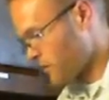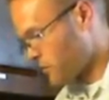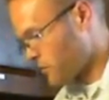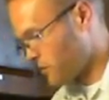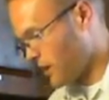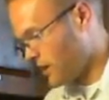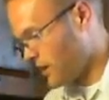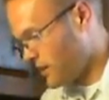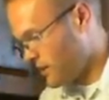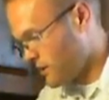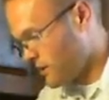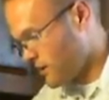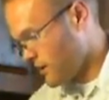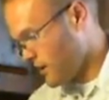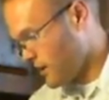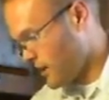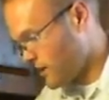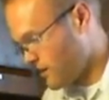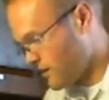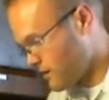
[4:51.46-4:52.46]
right here.
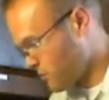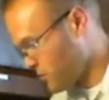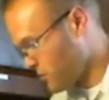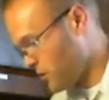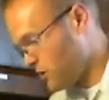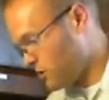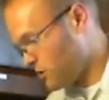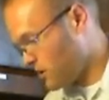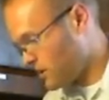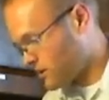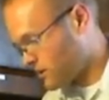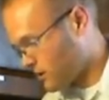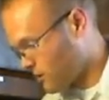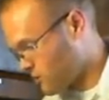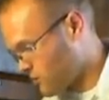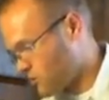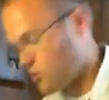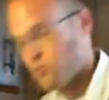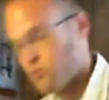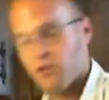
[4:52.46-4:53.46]
And when you eat
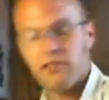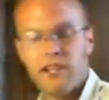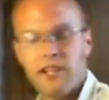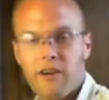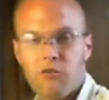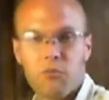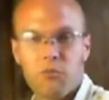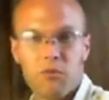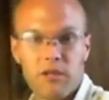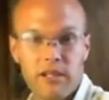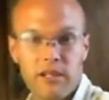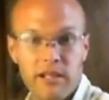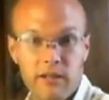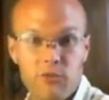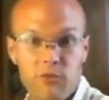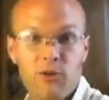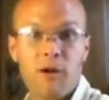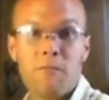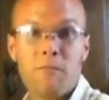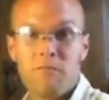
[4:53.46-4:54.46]
this, you will never
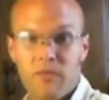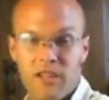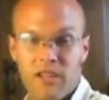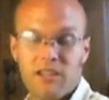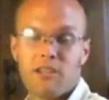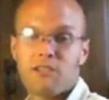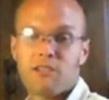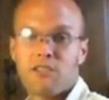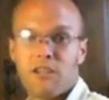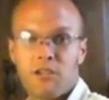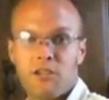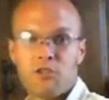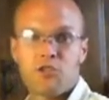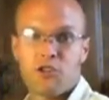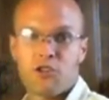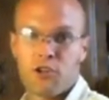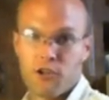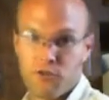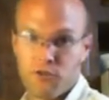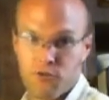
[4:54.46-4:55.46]
believe that this is
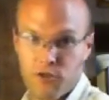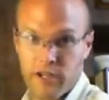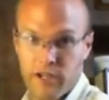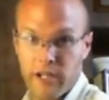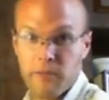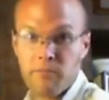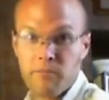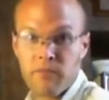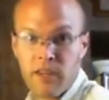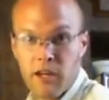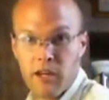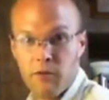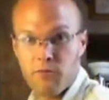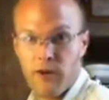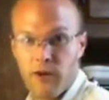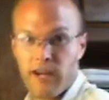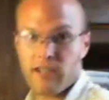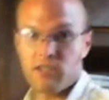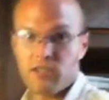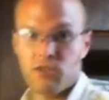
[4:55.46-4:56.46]
sugar-free. In
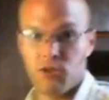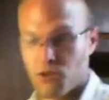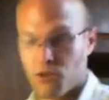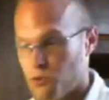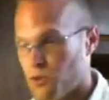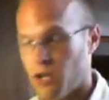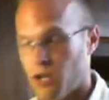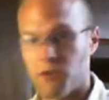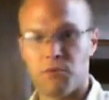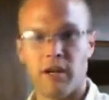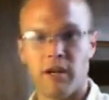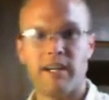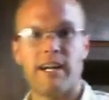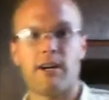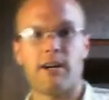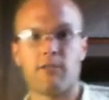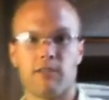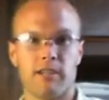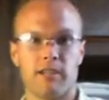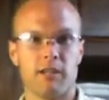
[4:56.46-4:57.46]
fact, to run
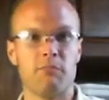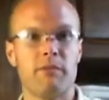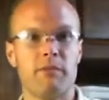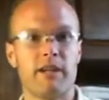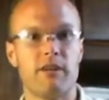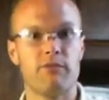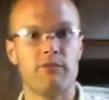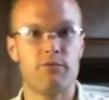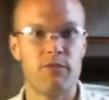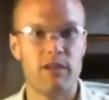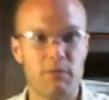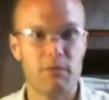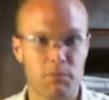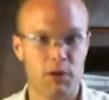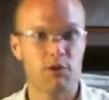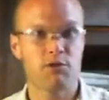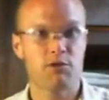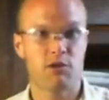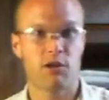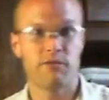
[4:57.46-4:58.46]
down a little bit of a
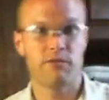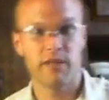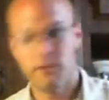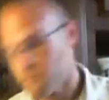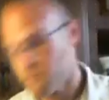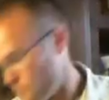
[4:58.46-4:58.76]
per serving,